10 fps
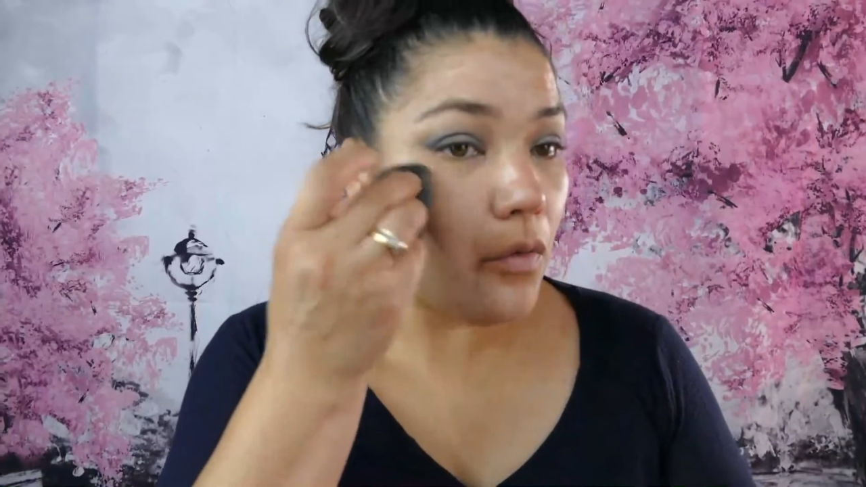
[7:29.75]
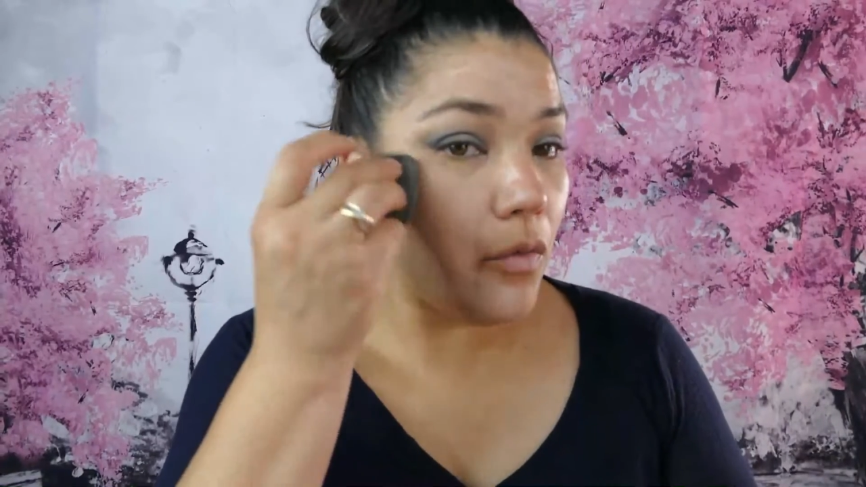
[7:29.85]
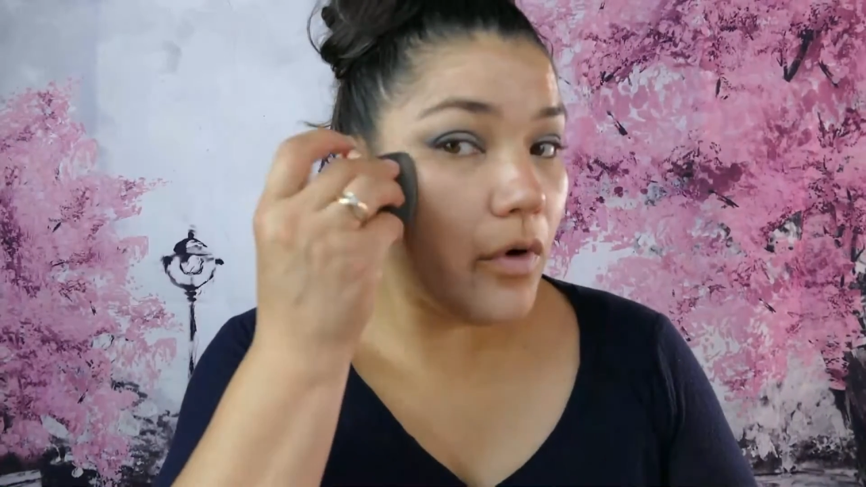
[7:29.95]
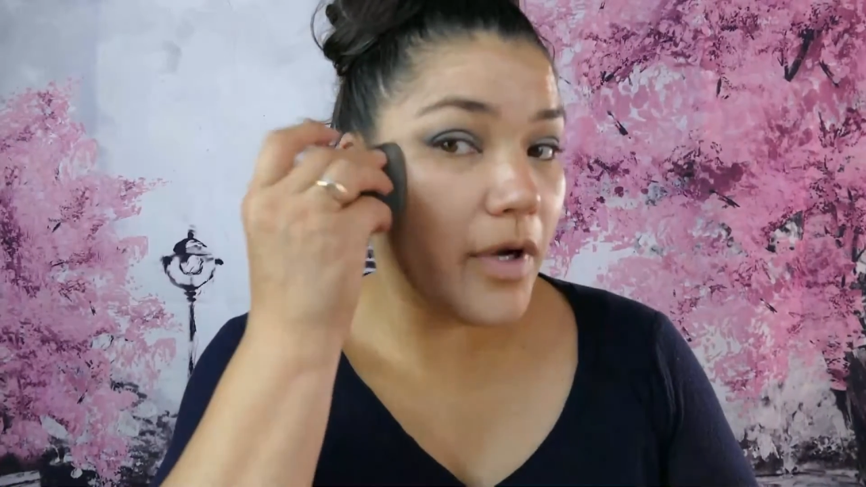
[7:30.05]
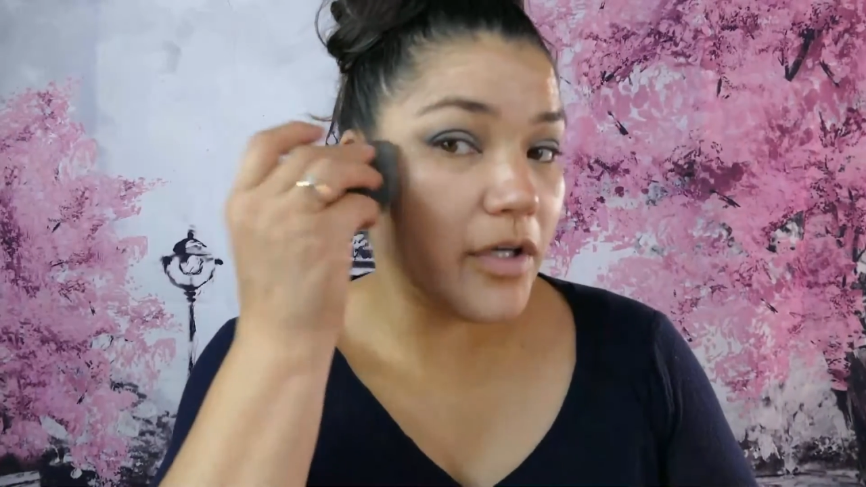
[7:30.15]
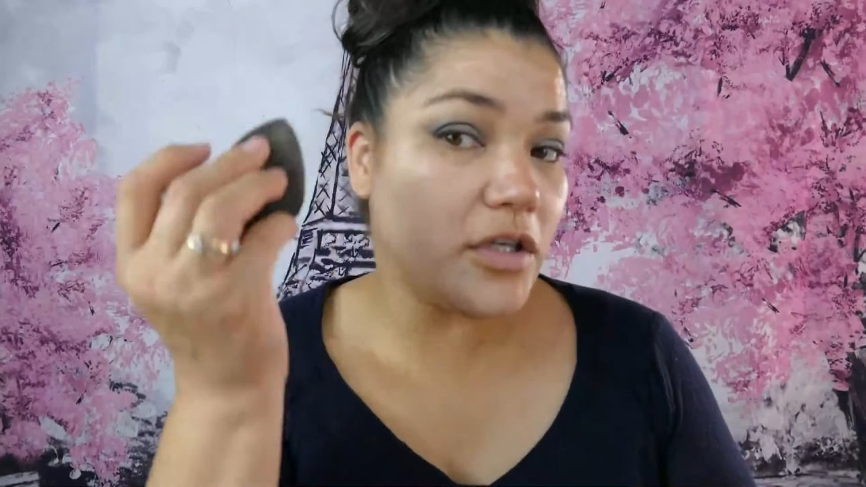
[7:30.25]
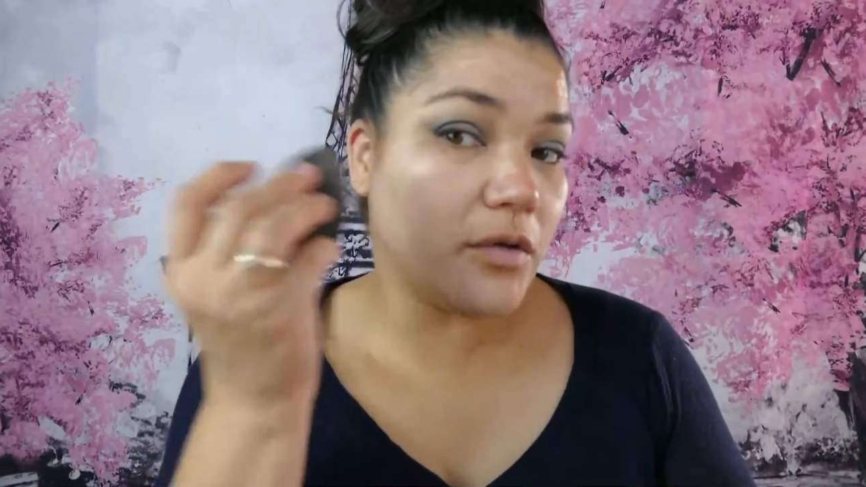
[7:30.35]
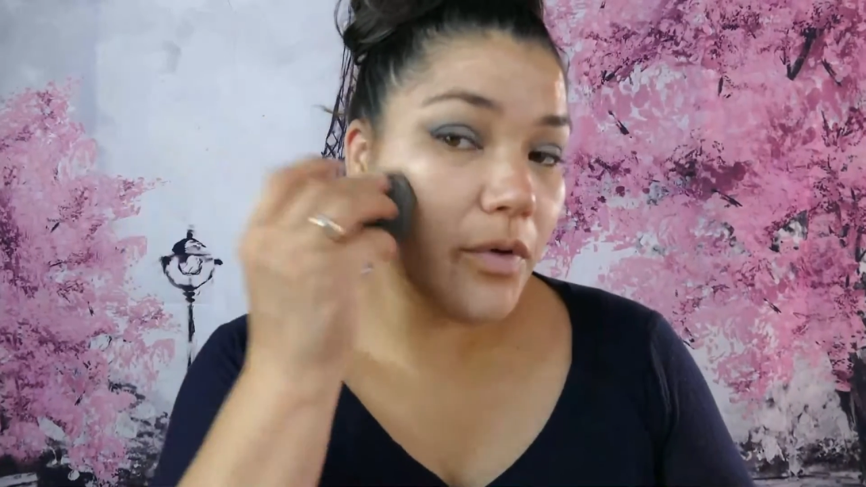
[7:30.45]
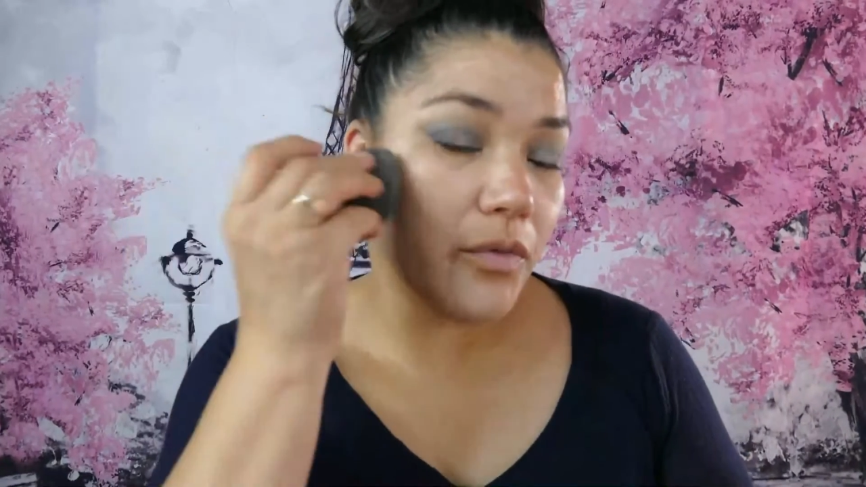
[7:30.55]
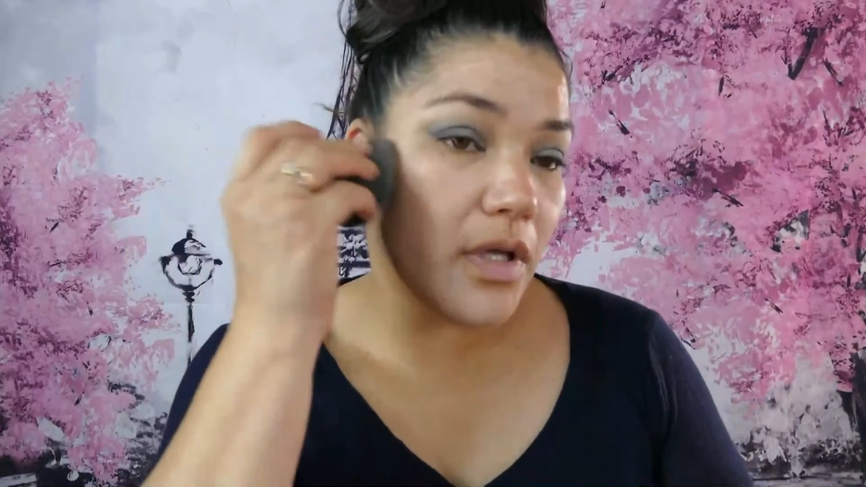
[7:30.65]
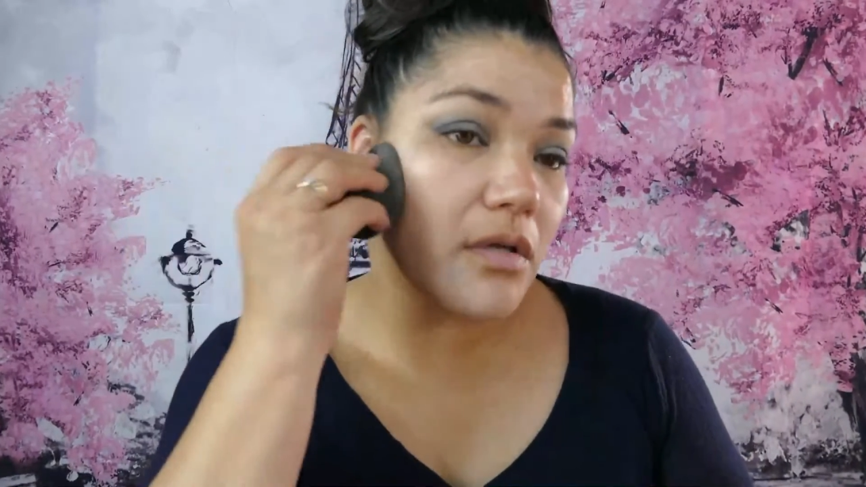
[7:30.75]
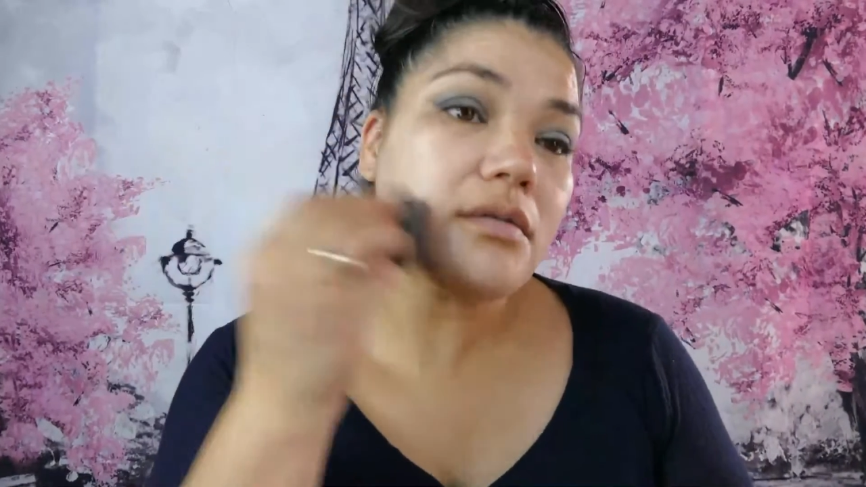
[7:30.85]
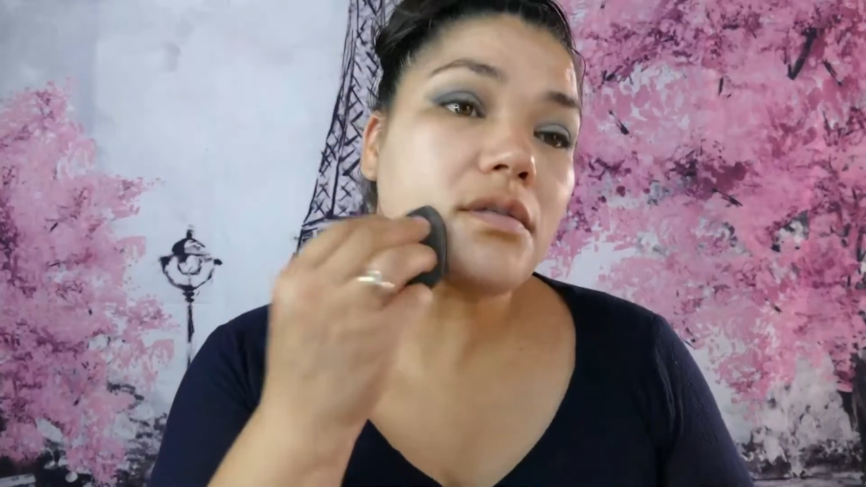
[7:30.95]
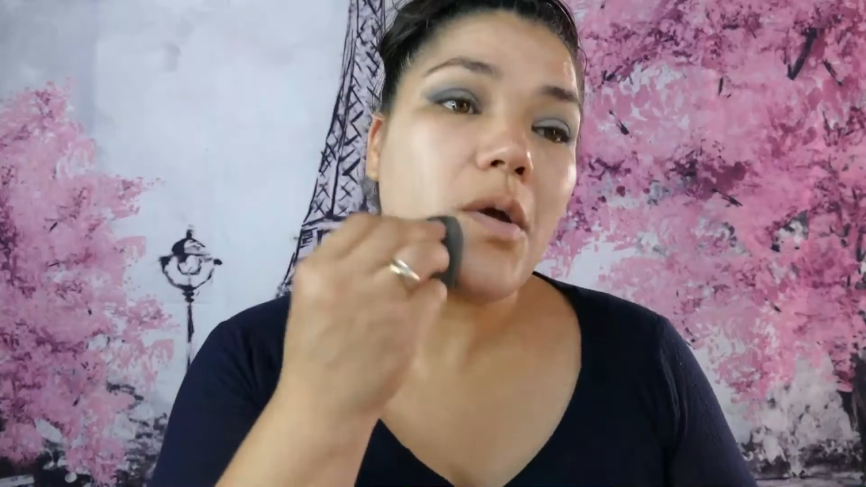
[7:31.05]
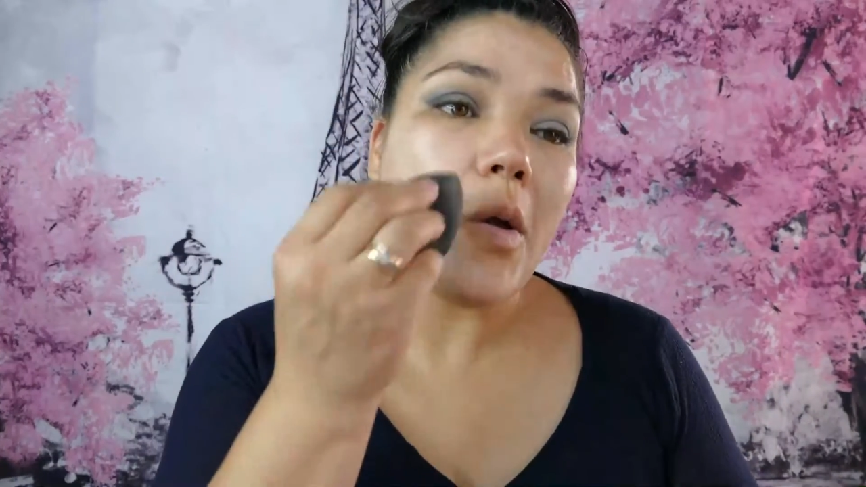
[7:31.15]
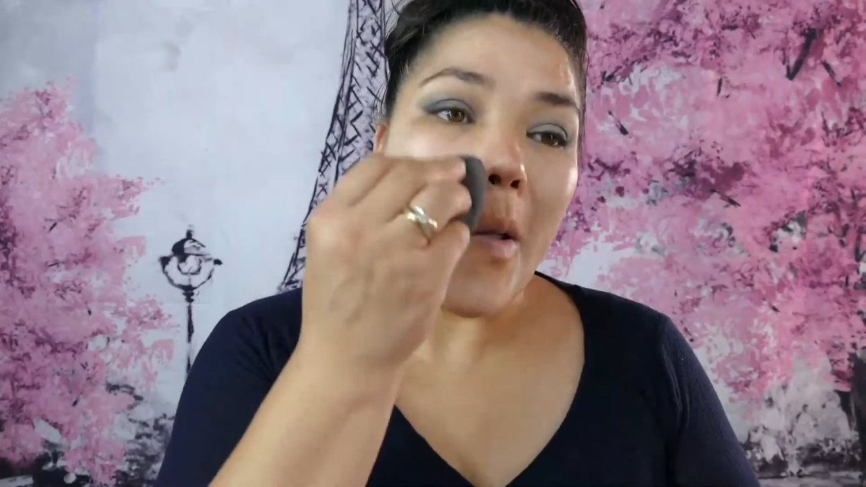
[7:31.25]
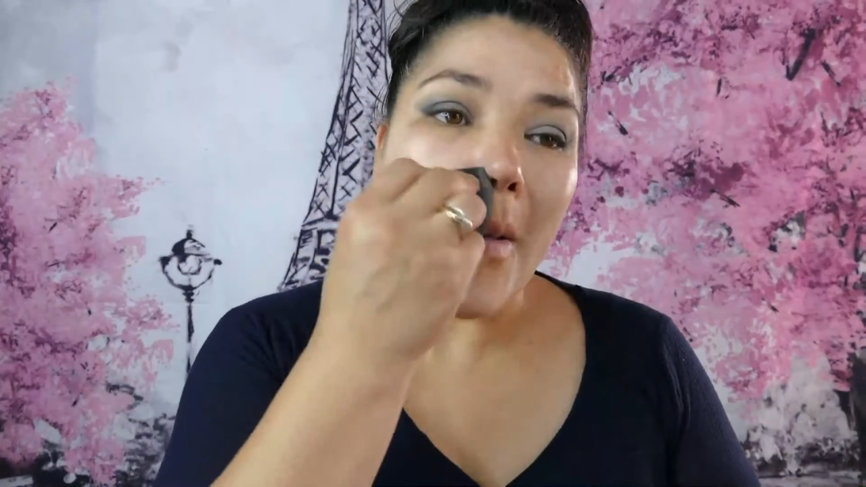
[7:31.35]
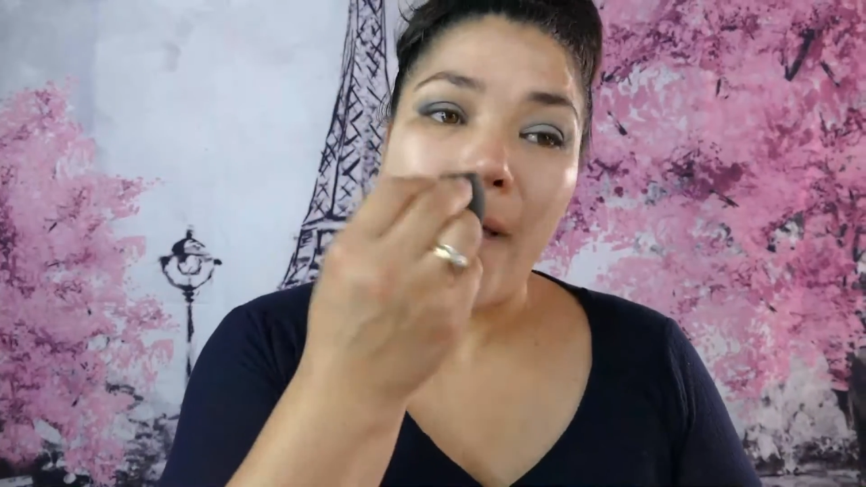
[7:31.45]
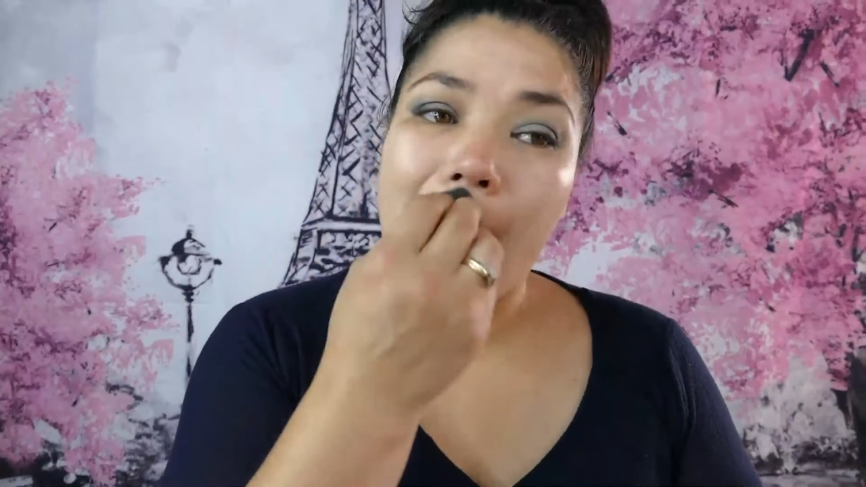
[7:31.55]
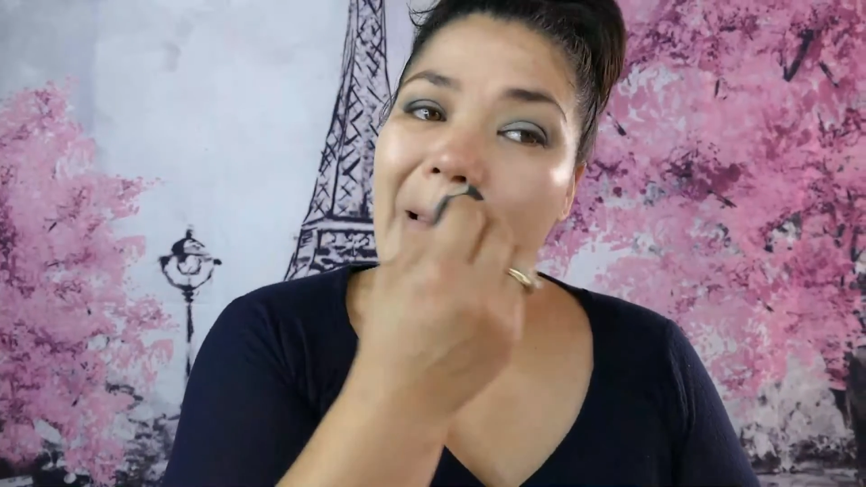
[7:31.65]
where my cheekbone is,
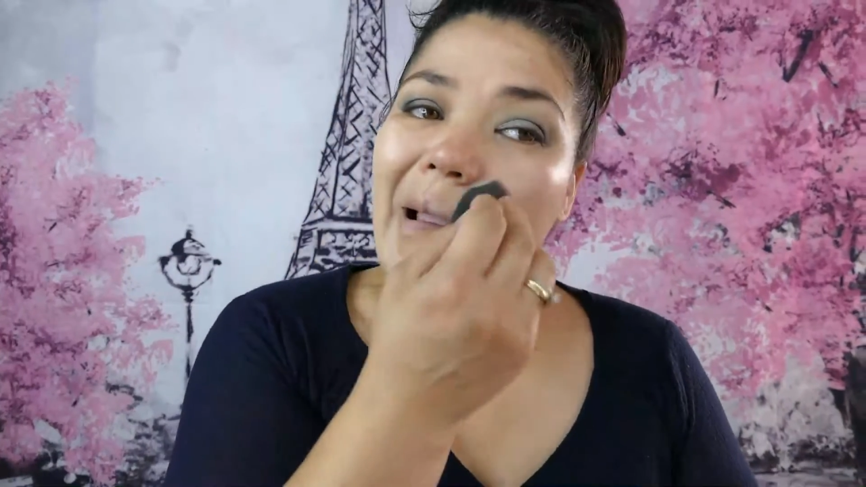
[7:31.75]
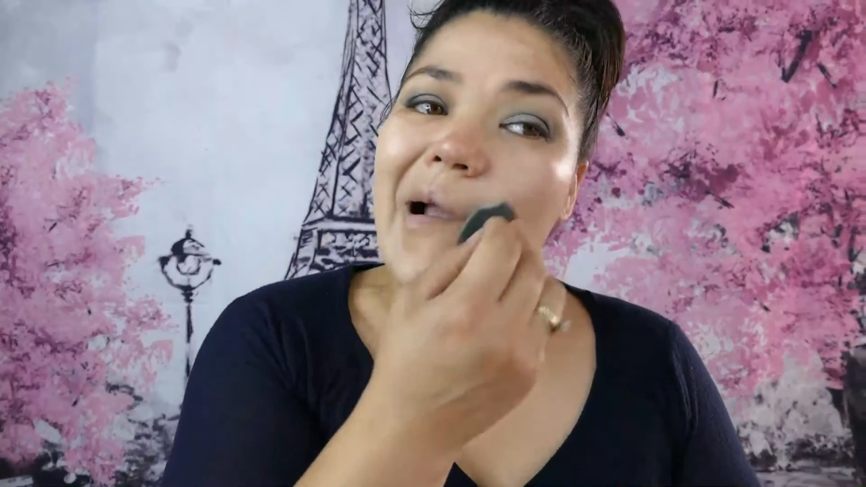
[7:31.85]
because